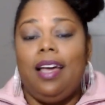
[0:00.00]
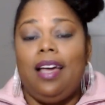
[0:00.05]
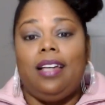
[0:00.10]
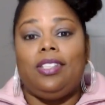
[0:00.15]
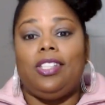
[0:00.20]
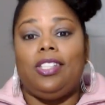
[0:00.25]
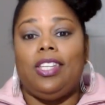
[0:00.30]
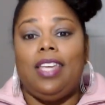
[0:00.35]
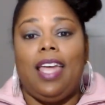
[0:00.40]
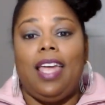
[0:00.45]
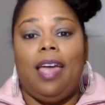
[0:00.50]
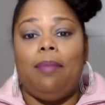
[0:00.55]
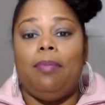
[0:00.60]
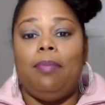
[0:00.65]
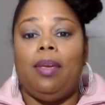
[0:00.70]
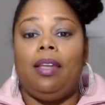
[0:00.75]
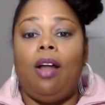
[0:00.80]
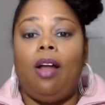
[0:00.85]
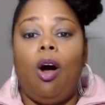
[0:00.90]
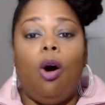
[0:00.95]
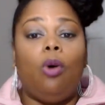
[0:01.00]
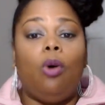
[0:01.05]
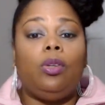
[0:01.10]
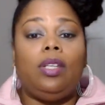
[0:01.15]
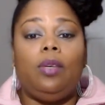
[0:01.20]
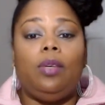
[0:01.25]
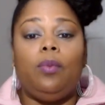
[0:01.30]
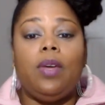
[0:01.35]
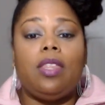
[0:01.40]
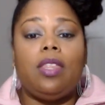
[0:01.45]
She had been
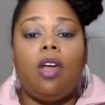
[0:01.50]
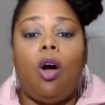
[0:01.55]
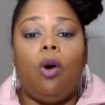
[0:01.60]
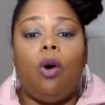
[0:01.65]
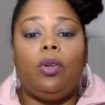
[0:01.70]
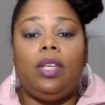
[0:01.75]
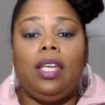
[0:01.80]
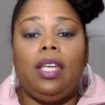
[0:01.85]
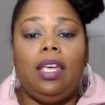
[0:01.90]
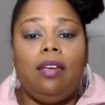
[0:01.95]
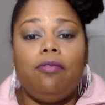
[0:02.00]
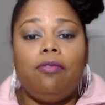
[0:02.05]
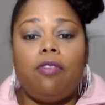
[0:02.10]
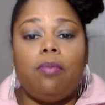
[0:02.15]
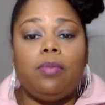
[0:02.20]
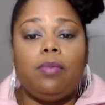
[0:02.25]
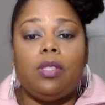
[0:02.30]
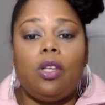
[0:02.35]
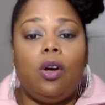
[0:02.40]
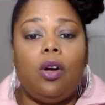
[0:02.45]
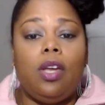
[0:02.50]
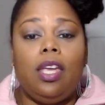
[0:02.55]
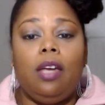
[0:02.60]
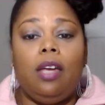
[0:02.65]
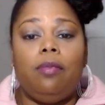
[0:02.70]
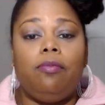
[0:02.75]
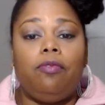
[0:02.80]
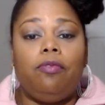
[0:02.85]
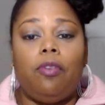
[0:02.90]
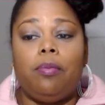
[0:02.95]
withholding it from
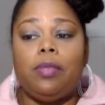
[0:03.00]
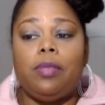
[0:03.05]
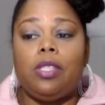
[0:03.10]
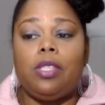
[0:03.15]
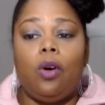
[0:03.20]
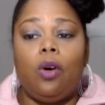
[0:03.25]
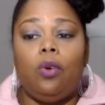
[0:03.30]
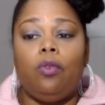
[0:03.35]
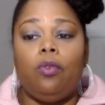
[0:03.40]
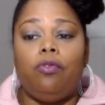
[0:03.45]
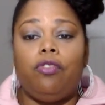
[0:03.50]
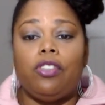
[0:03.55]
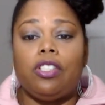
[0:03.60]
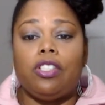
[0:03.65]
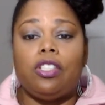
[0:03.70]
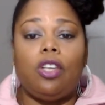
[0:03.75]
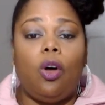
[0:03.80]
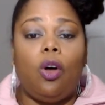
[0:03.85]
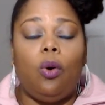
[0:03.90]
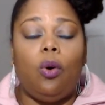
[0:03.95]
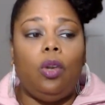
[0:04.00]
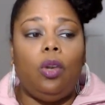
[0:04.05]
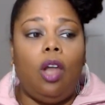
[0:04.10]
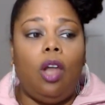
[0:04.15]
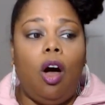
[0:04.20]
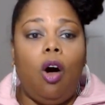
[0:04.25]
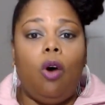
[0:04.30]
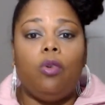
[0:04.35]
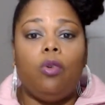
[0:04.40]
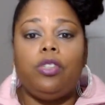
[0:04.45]
for so
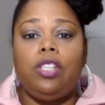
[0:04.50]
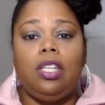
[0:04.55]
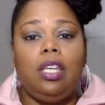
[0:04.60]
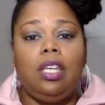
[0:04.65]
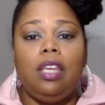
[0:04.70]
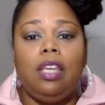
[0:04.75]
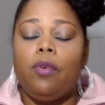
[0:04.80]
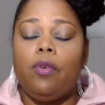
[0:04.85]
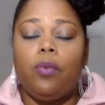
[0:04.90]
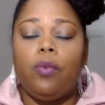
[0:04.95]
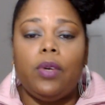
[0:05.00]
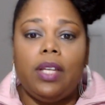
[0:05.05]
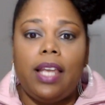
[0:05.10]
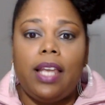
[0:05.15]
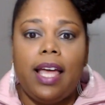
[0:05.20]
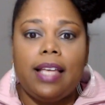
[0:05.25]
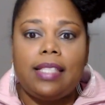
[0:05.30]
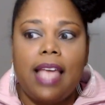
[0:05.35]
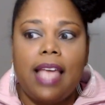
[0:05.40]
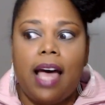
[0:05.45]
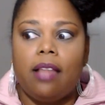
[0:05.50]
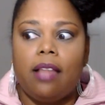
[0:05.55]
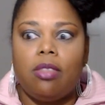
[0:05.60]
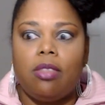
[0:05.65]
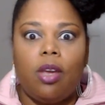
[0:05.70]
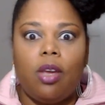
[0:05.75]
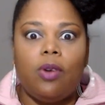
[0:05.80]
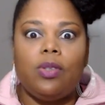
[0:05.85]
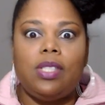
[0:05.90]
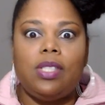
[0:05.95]
long. She didn't even realize how
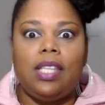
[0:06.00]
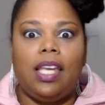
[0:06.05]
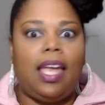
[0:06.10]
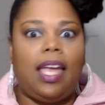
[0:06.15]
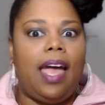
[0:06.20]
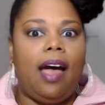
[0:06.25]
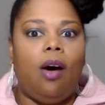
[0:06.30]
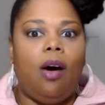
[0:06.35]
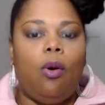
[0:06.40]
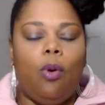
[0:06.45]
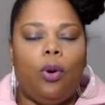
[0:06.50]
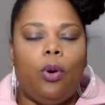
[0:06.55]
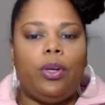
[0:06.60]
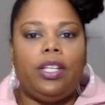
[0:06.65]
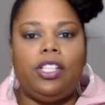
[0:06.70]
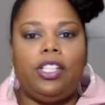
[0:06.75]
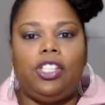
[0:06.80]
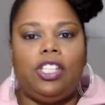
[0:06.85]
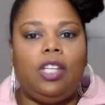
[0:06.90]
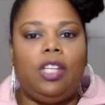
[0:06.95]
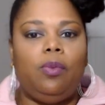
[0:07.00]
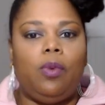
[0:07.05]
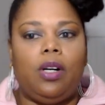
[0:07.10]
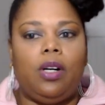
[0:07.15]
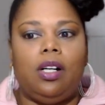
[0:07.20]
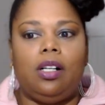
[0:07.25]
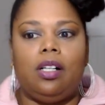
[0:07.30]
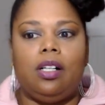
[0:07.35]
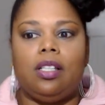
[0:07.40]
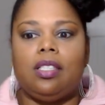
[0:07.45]
thirsty and how horny she
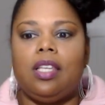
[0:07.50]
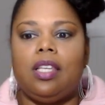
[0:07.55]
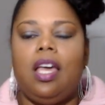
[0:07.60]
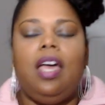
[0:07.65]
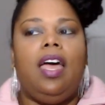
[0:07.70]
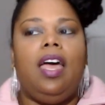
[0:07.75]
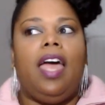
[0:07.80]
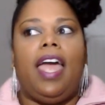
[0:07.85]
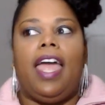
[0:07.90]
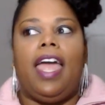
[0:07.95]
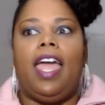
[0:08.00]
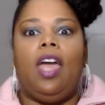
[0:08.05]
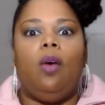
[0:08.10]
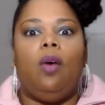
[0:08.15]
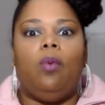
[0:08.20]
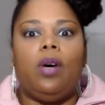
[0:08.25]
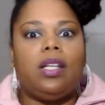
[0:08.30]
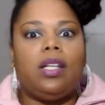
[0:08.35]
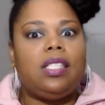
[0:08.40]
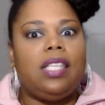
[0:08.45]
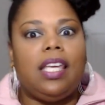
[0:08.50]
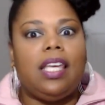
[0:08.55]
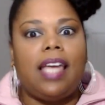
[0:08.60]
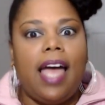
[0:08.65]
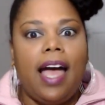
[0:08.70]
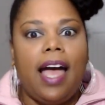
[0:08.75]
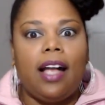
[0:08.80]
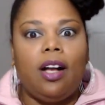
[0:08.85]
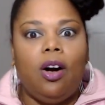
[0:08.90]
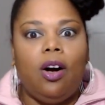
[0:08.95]
was. And once it
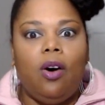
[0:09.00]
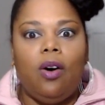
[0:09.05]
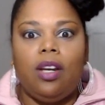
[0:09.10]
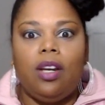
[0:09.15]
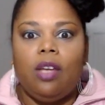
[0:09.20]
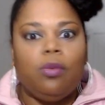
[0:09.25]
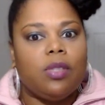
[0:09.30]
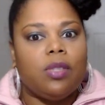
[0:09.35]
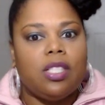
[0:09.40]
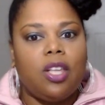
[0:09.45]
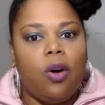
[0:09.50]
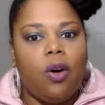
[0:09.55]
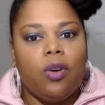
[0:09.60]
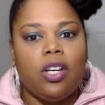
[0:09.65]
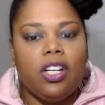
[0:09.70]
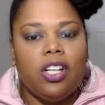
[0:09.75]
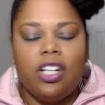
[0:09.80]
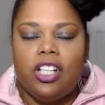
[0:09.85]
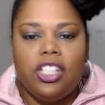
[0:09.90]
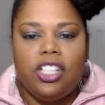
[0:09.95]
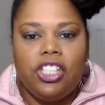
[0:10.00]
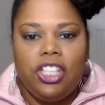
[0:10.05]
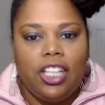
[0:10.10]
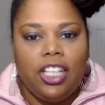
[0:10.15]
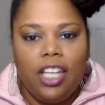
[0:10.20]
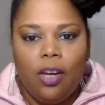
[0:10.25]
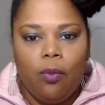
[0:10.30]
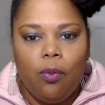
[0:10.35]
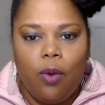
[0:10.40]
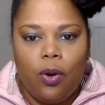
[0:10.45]
got going, it was so good, she
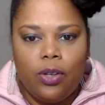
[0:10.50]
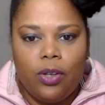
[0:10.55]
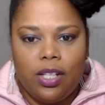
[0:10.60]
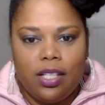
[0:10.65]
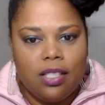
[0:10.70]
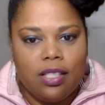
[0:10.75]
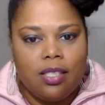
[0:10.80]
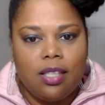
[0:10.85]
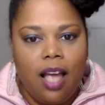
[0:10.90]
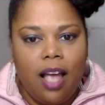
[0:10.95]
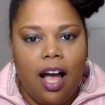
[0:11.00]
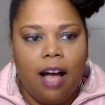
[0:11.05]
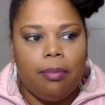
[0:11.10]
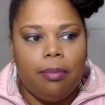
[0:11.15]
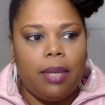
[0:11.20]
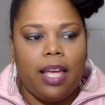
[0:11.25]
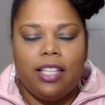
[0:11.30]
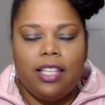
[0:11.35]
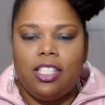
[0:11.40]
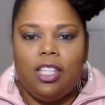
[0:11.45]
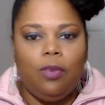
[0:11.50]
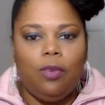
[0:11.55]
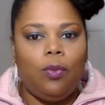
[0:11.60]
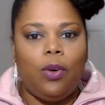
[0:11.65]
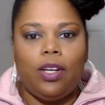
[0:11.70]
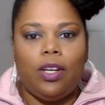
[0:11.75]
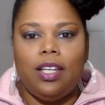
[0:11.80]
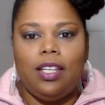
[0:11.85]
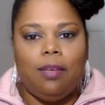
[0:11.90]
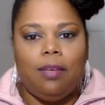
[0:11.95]
didn't want it to stop. Like, she
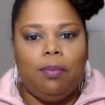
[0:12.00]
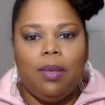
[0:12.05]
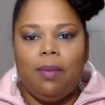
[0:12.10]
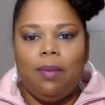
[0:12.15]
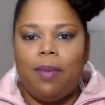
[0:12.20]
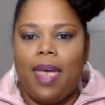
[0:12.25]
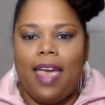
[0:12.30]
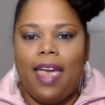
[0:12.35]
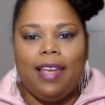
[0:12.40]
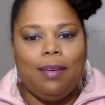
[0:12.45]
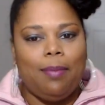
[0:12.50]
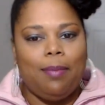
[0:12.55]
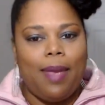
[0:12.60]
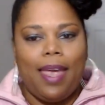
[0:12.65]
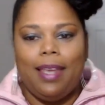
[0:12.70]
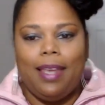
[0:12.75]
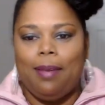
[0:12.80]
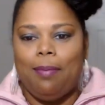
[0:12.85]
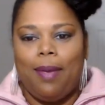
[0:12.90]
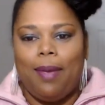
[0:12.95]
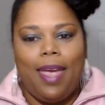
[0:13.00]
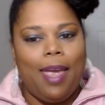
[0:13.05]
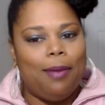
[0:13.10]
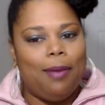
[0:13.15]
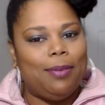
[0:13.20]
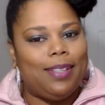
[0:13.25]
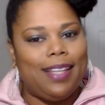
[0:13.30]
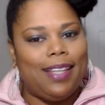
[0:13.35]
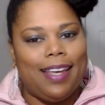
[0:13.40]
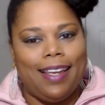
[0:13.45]
wanted to be back to back to back
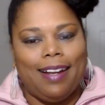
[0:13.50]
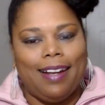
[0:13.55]
with that.